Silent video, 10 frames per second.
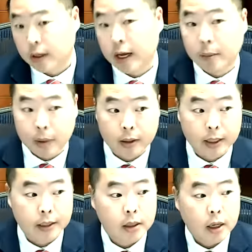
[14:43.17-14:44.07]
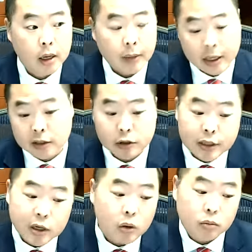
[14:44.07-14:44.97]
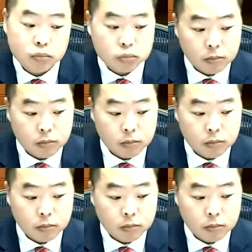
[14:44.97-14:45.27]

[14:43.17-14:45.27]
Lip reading: liabilities, because there's no